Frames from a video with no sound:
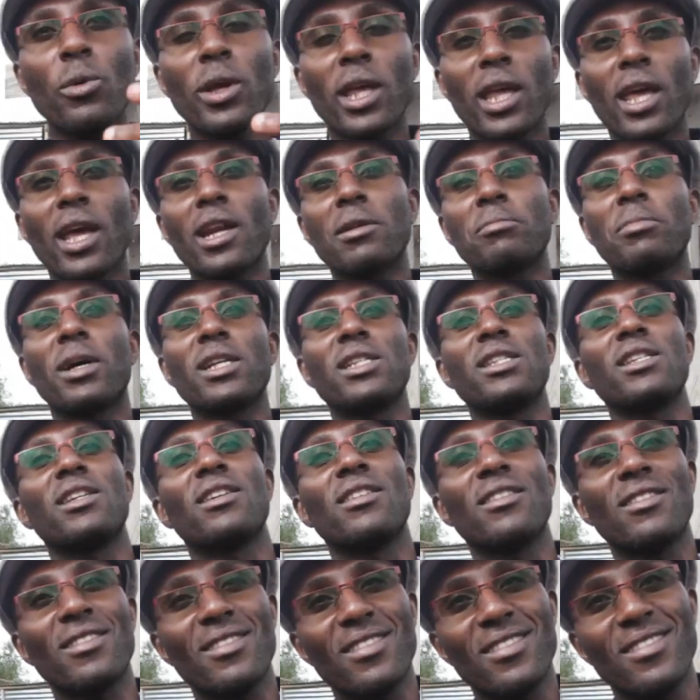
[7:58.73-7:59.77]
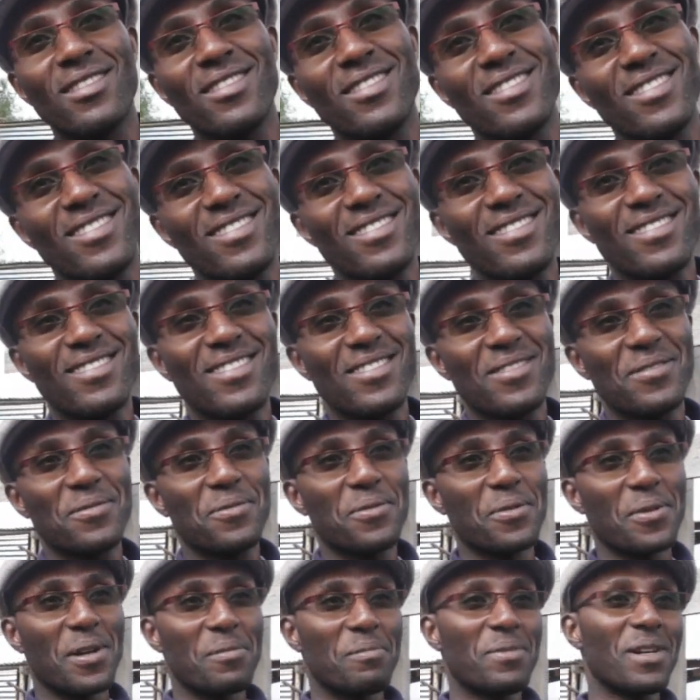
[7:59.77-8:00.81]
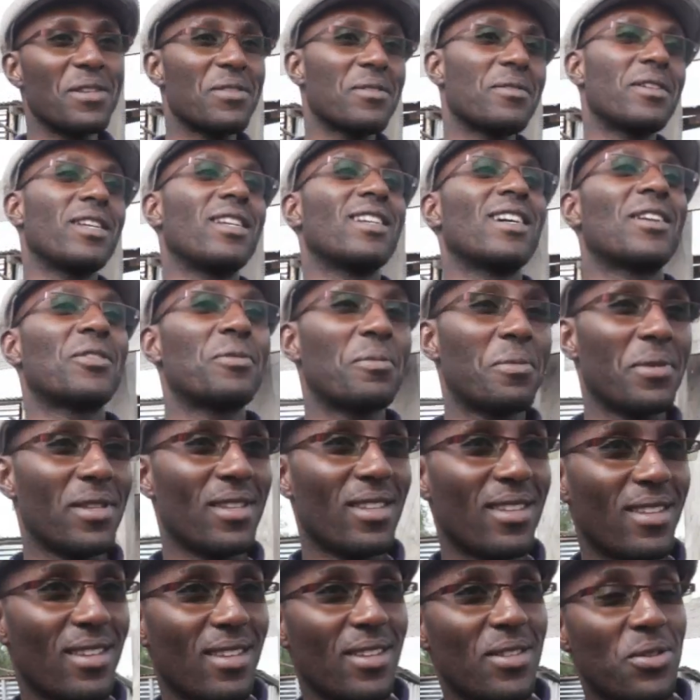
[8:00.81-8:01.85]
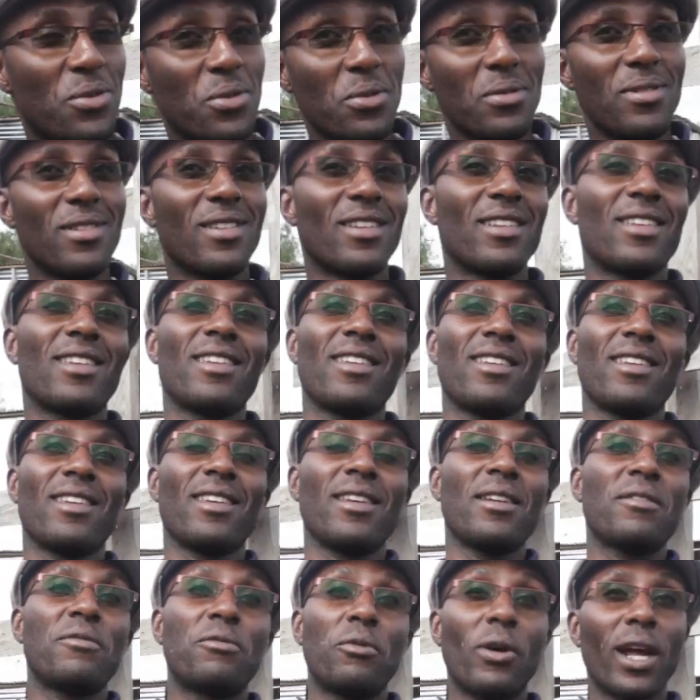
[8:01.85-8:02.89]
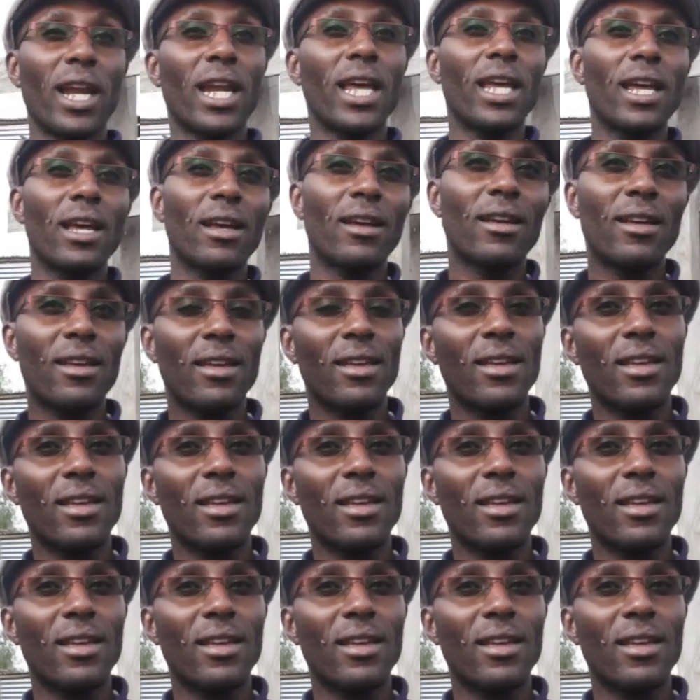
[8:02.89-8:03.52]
weekend party for a person in Nairobi. True? Fueling,